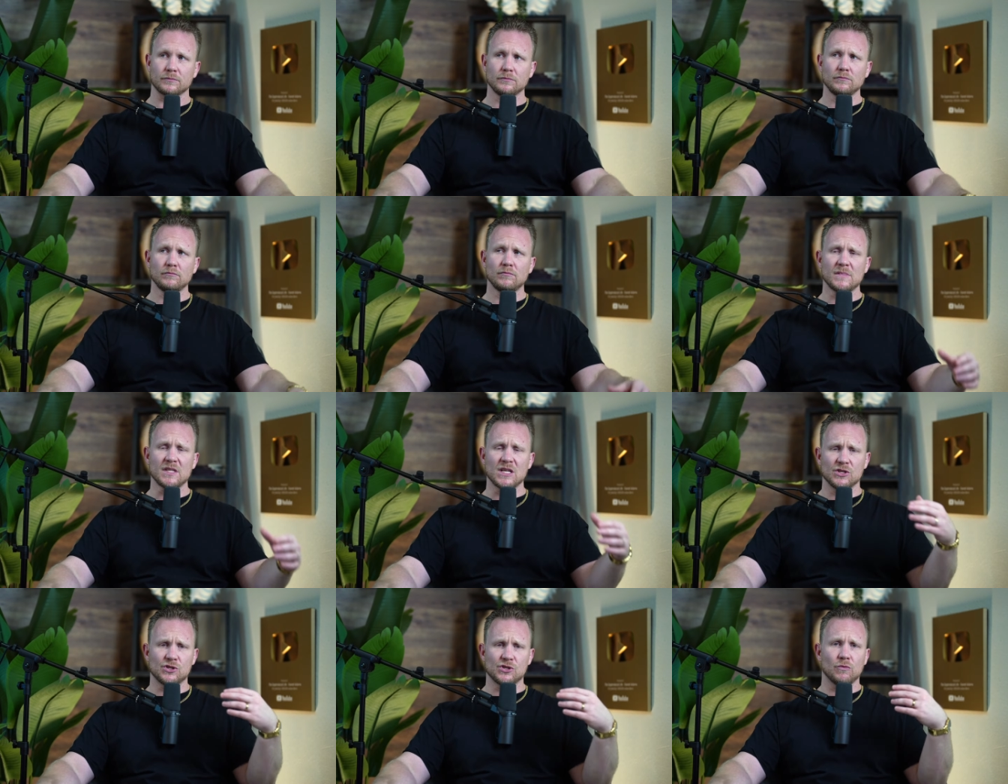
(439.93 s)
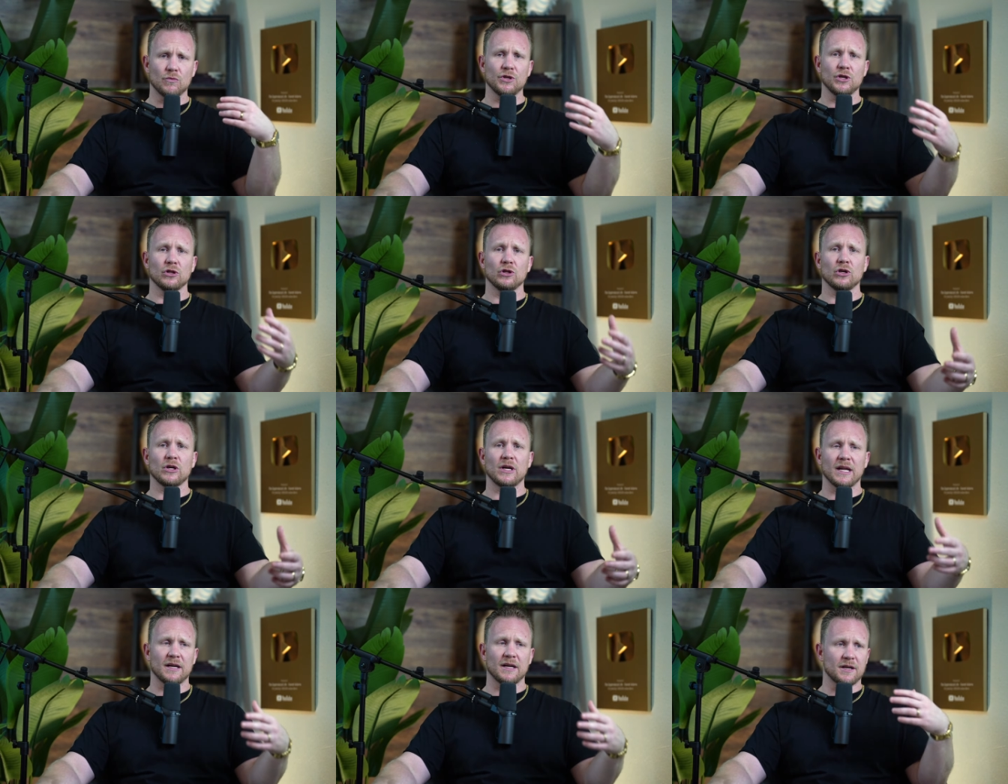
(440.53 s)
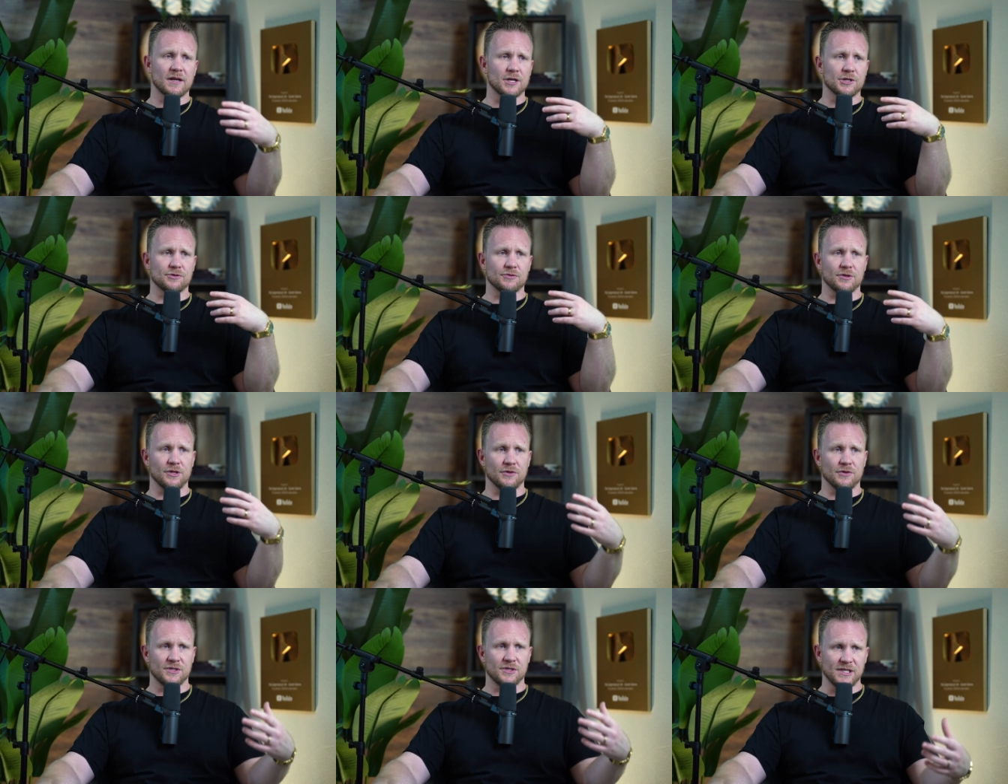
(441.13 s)
Mm-hmm. So when you look at a country
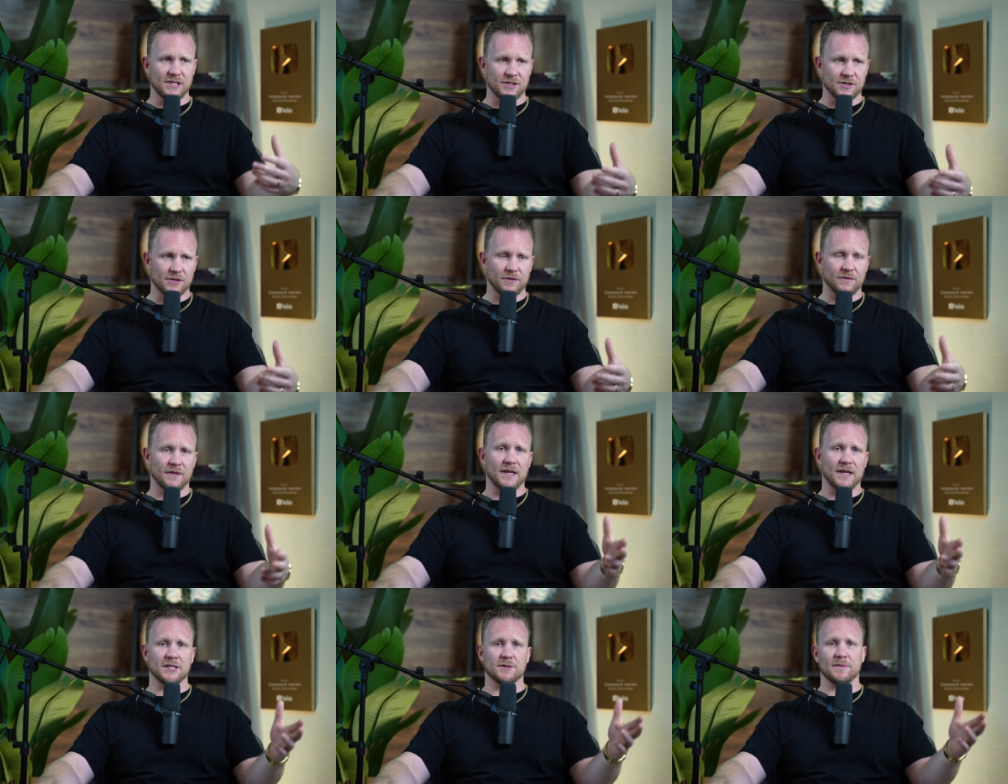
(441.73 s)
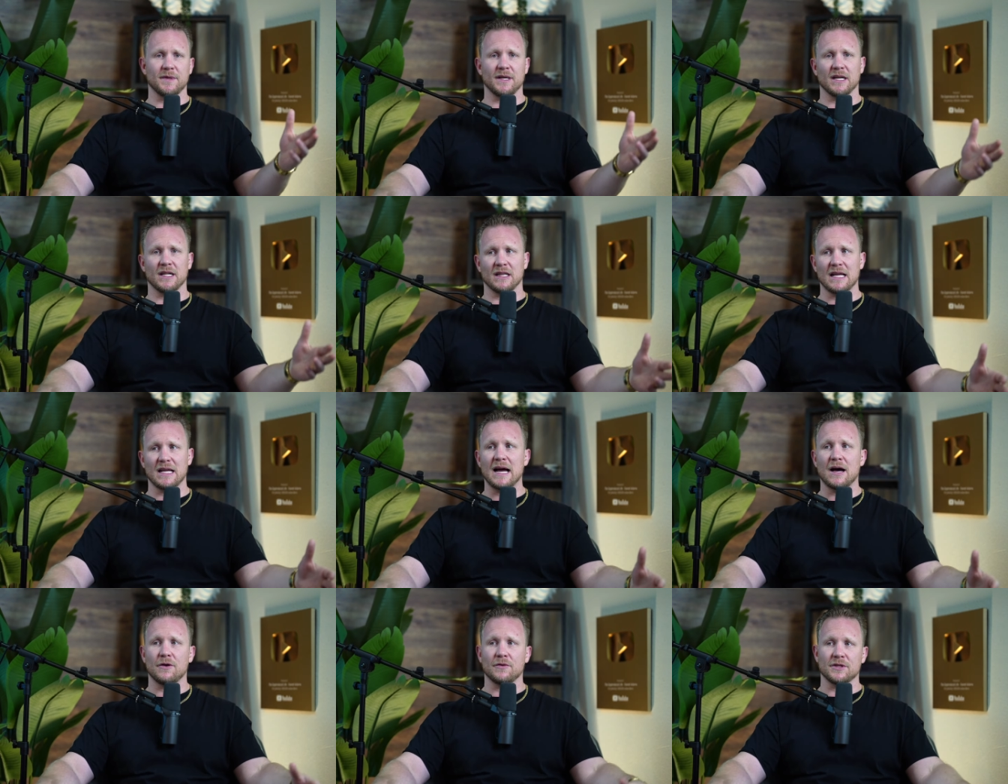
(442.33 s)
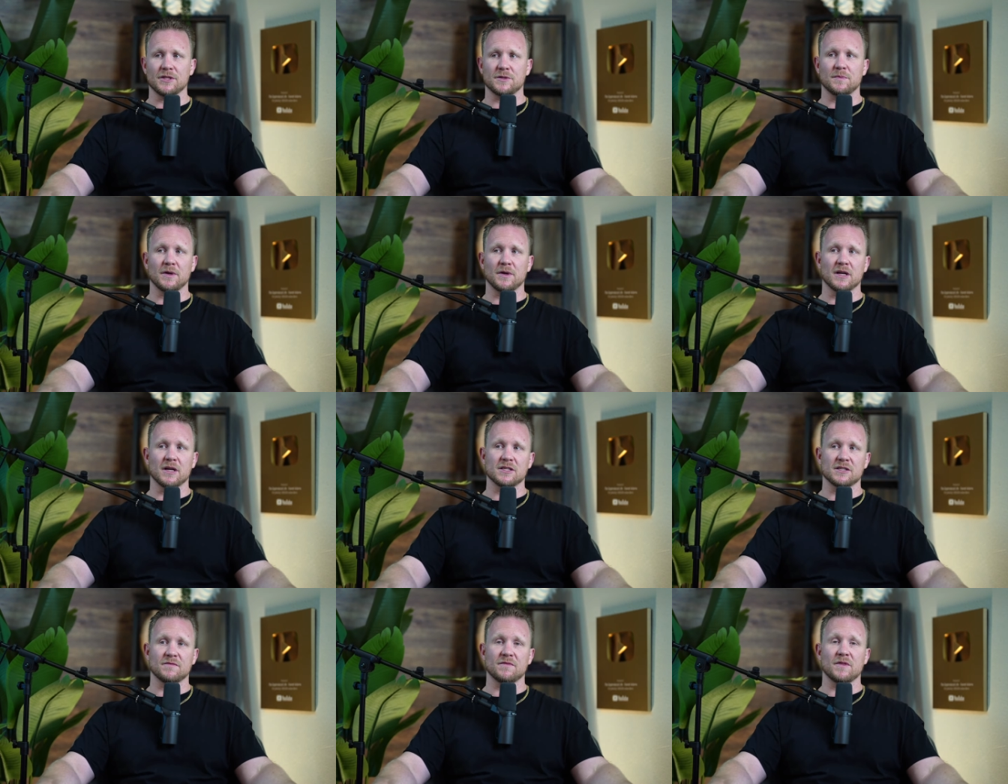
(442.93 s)
and you see certain things being allowed, it's
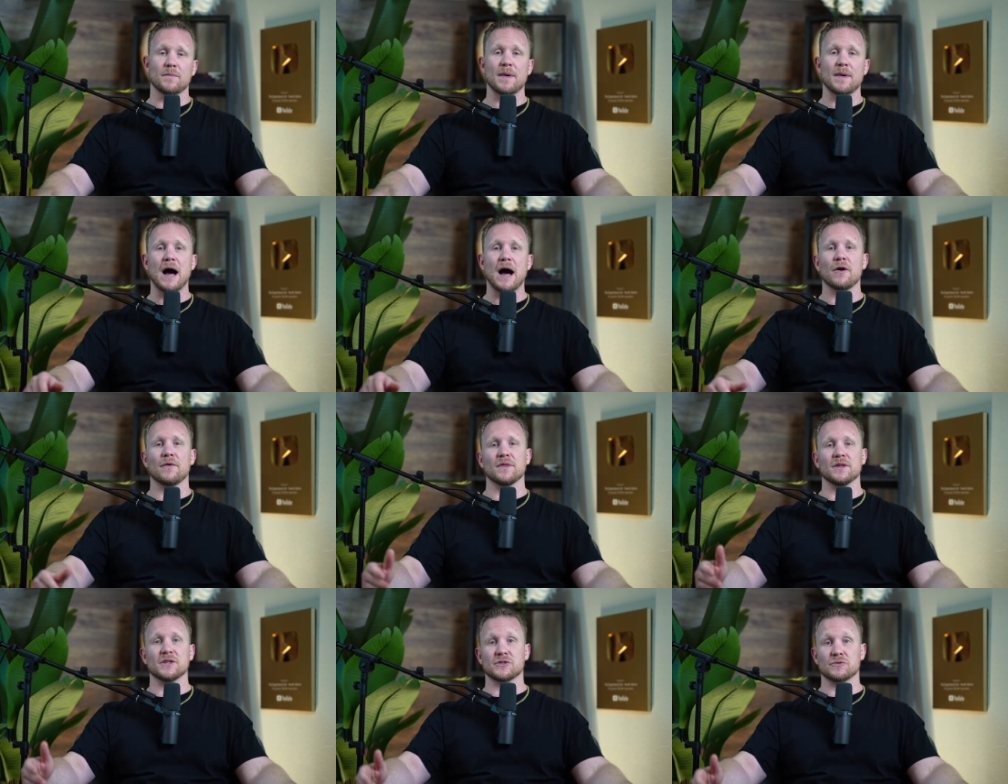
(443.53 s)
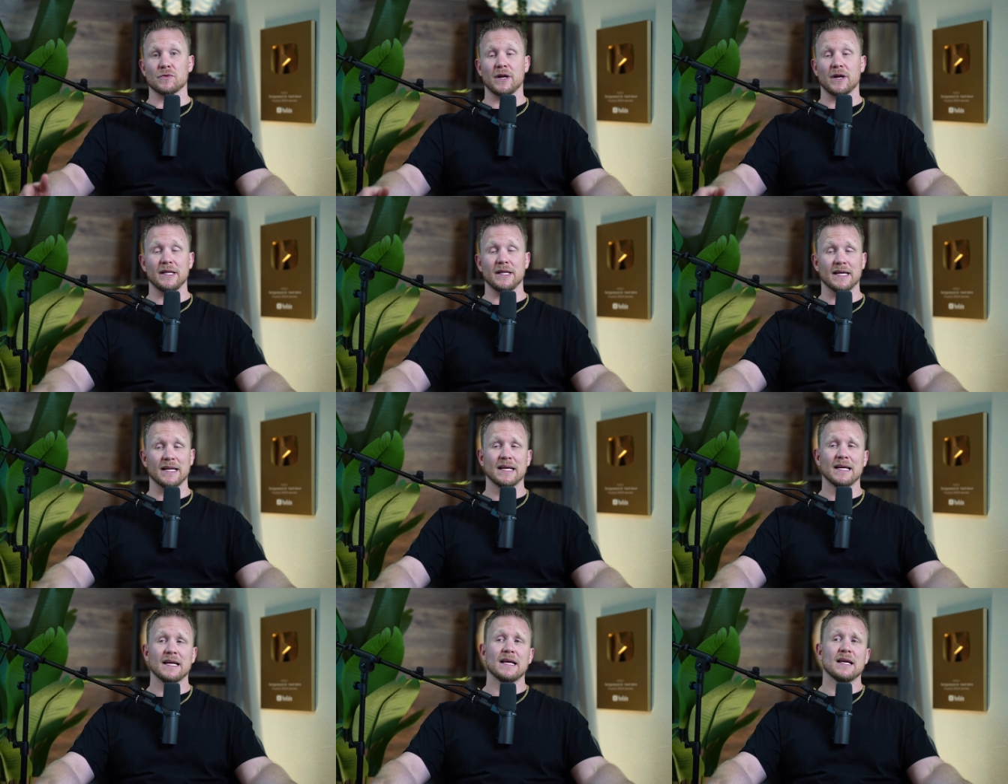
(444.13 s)
because of the power that's running it.